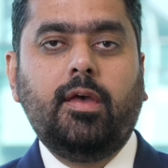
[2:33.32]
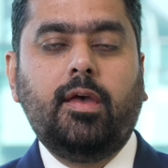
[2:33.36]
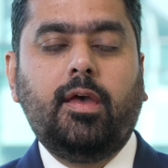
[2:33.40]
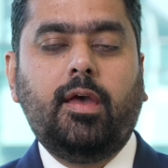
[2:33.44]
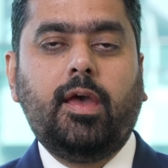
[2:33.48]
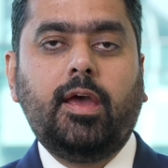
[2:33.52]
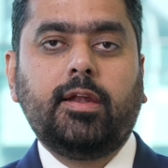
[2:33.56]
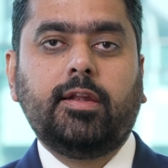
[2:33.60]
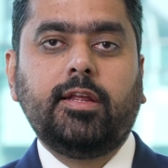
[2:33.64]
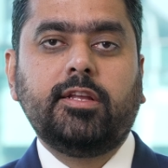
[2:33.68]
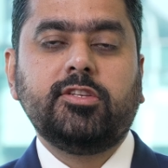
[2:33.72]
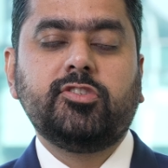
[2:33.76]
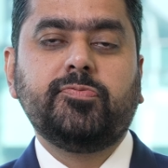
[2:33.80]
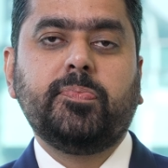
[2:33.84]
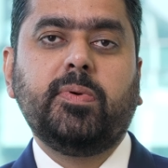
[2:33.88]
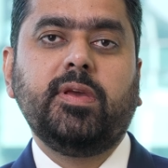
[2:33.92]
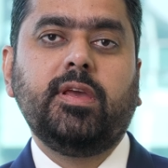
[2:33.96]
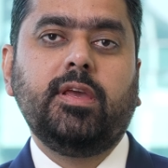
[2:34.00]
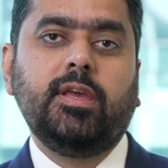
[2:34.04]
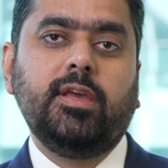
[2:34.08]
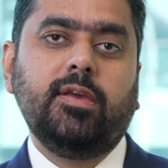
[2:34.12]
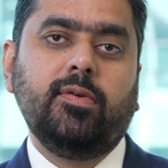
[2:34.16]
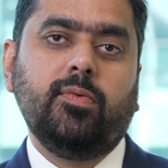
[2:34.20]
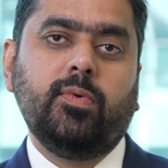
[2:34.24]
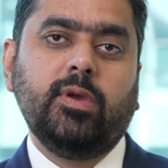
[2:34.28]
At
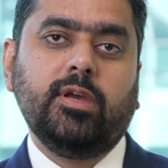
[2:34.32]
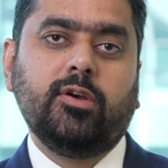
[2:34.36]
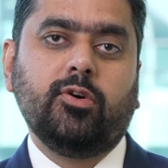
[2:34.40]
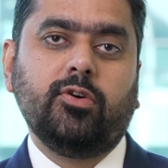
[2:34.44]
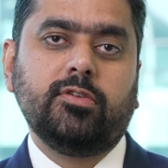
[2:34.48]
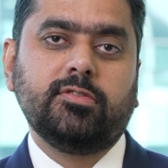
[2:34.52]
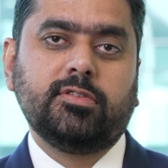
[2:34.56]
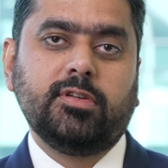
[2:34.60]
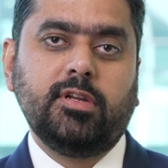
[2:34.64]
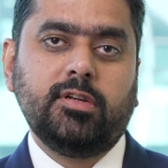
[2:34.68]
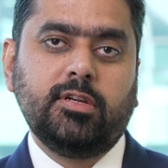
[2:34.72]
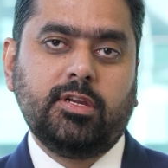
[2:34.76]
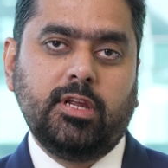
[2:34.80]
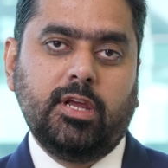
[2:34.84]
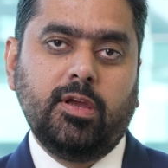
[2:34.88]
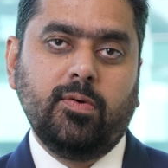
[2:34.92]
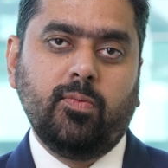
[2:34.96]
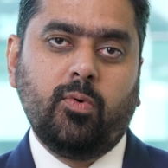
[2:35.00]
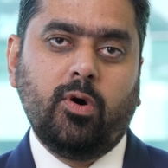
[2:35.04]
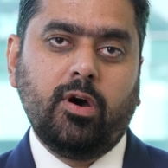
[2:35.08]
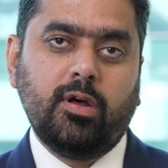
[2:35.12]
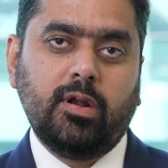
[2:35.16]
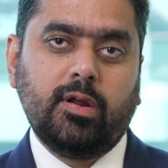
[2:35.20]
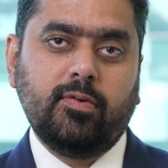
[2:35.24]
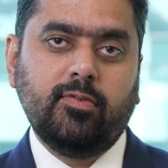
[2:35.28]
HPE, we constantly
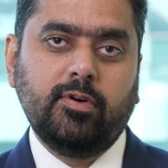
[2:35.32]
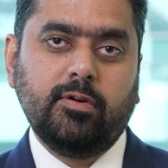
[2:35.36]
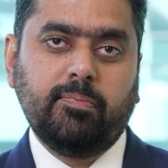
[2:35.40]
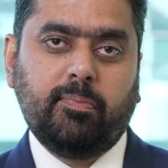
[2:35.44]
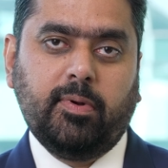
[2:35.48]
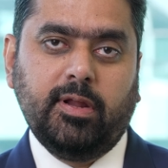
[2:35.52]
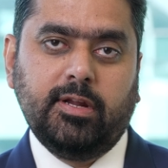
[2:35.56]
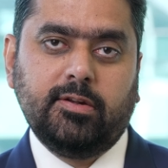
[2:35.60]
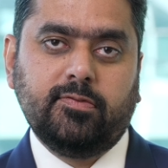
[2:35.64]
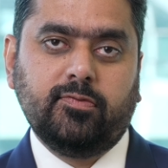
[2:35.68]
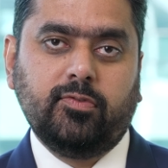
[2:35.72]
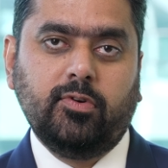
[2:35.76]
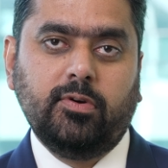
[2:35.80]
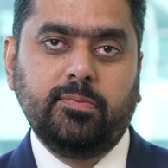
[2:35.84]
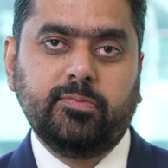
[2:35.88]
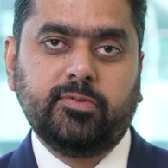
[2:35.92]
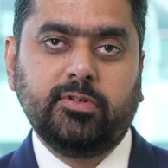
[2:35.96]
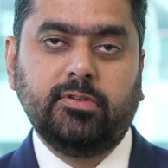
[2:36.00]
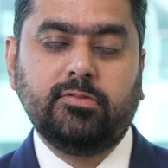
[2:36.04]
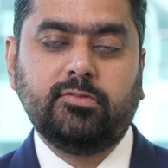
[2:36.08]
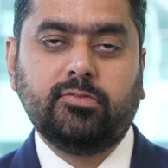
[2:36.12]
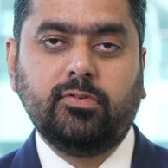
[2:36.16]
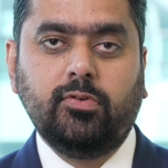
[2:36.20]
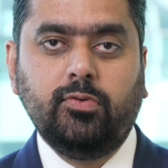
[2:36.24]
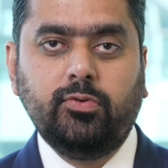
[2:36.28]
evolve our platforms
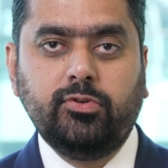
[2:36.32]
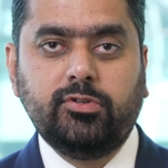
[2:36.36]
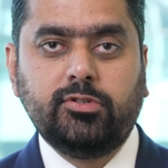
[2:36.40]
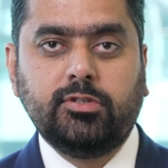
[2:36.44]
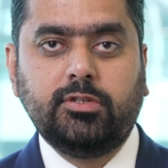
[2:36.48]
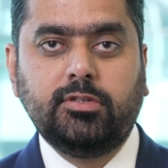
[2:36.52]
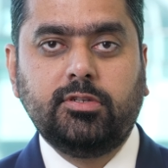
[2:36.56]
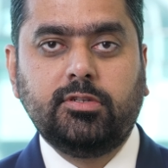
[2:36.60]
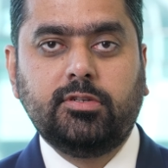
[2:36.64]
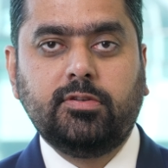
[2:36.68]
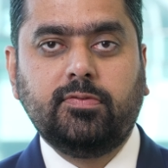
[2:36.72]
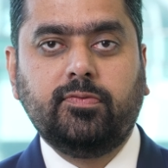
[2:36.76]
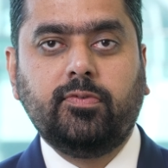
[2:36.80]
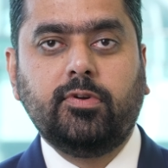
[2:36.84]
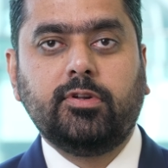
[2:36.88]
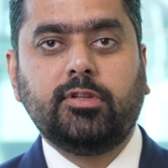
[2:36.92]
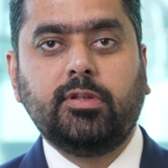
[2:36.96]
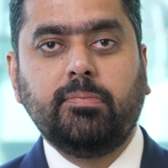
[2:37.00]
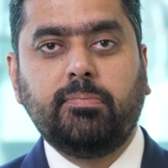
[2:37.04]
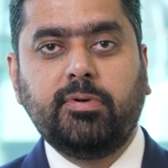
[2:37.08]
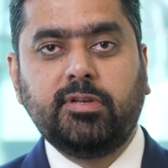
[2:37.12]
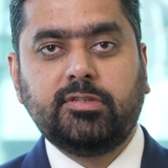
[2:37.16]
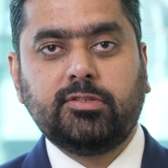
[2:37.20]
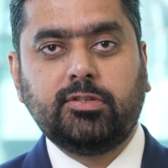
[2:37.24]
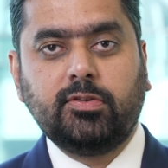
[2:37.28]
and solutions for the
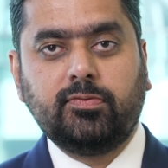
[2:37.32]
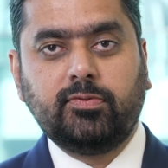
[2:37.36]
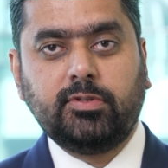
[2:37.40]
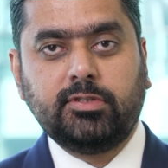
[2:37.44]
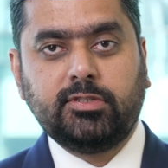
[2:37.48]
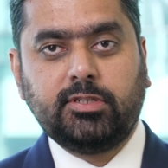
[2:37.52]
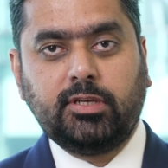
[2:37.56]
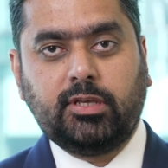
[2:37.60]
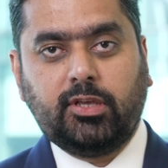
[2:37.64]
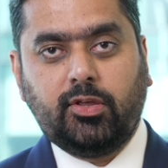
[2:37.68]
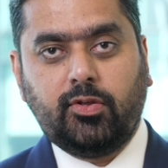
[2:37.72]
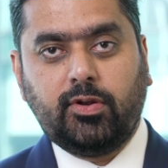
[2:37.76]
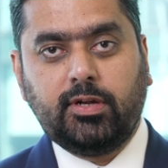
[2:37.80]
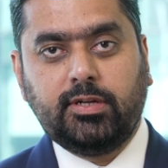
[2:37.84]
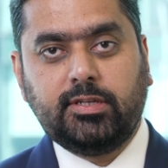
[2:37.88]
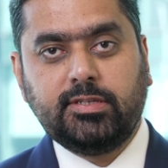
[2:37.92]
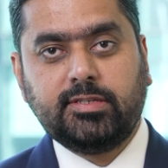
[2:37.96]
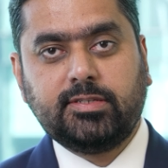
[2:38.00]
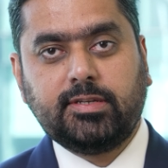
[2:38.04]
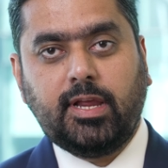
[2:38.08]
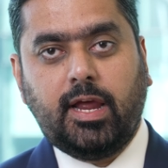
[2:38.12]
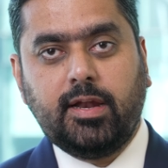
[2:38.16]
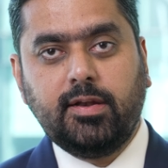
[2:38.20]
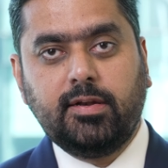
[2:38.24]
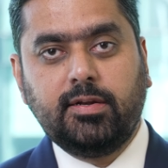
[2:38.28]
best of the security
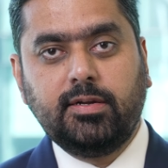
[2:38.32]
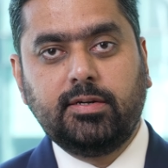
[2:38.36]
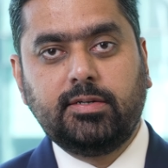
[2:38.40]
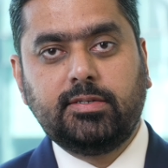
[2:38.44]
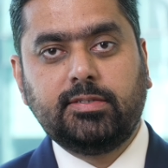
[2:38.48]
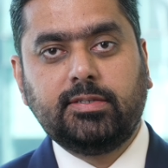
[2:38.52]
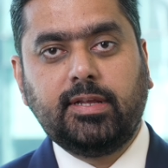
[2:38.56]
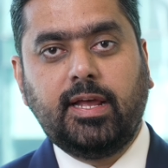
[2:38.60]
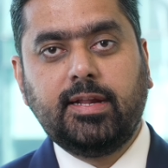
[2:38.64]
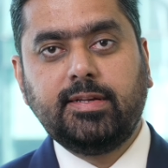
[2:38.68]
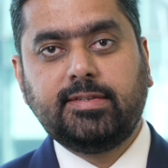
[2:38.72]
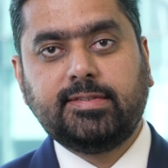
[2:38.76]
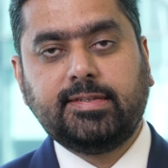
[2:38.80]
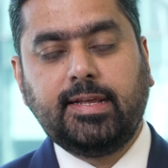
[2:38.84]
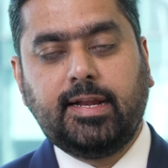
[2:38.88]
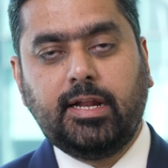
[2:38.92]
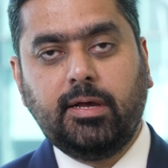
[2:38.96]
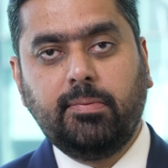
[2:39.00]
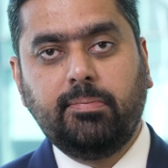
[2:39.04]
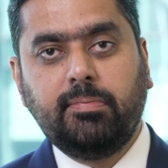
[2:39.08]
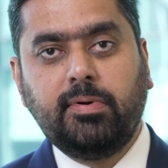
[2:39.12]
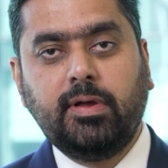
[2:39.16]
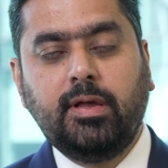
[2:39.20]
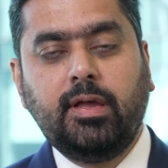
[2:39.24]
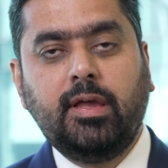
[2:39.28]
standards and setup.